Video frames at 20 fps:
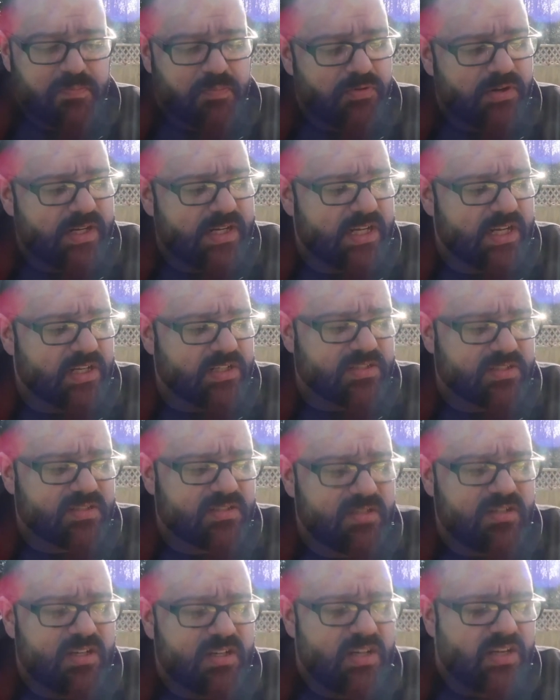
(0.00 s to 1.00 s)
brilliant.
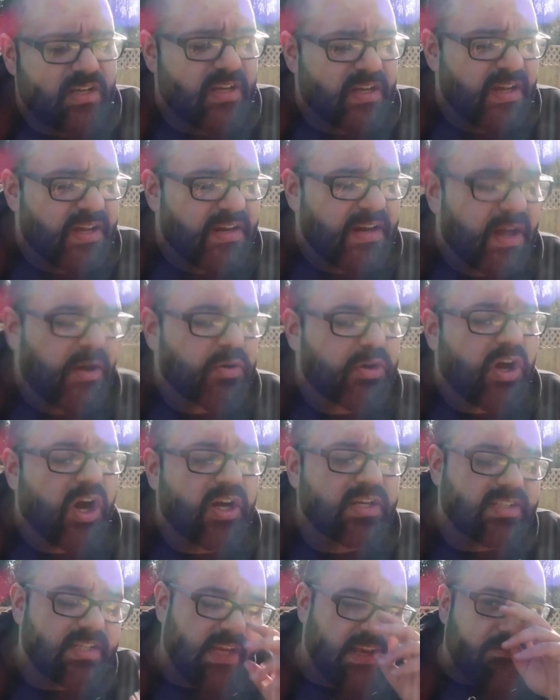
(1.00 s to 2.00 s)
Now
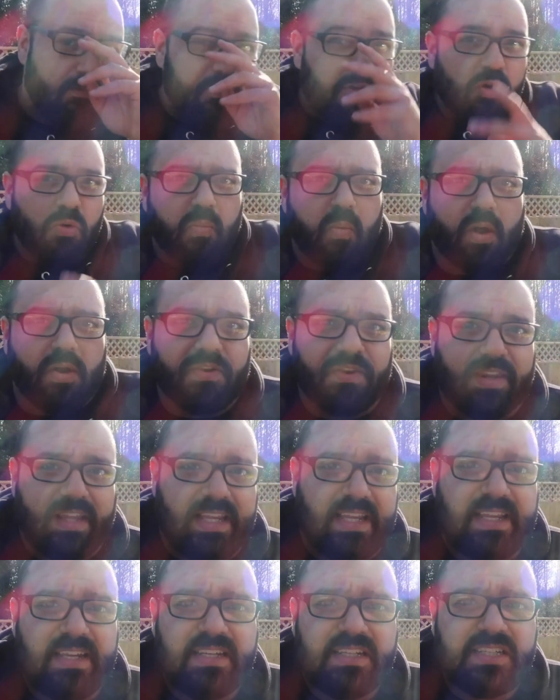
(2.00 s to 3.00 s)
guys, if you want
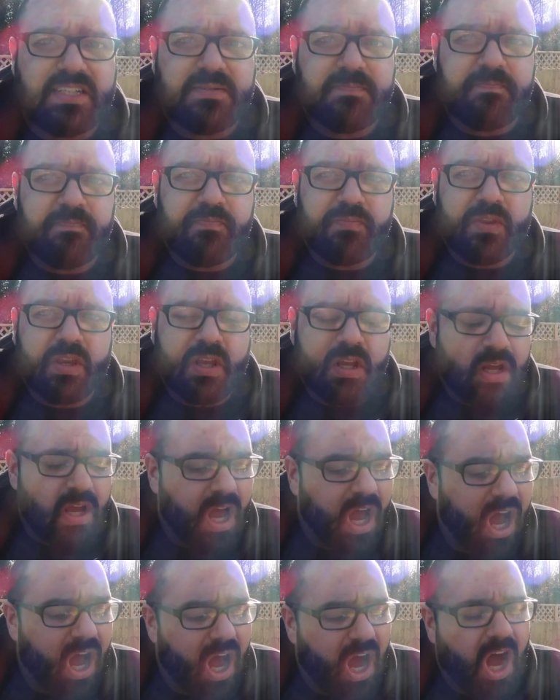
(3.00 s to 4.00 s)
these,
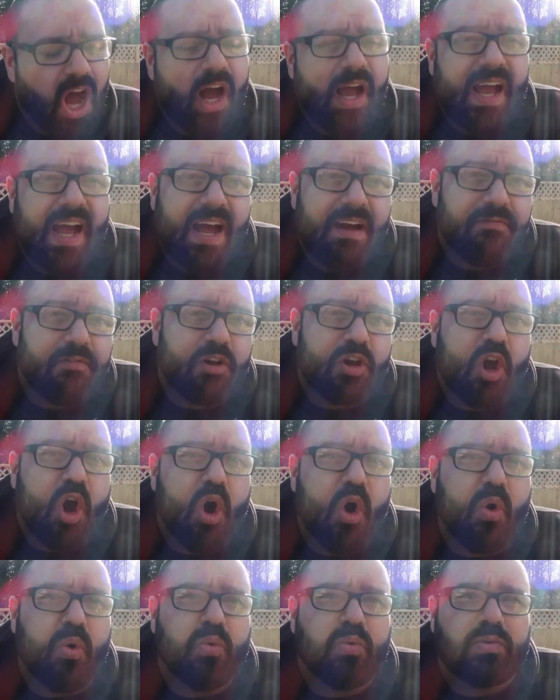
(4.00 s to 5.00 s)
I have a
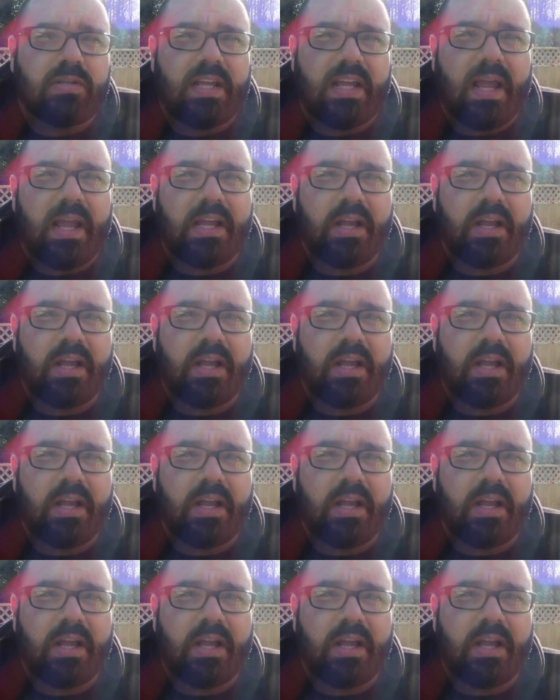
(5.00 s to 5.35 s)
code,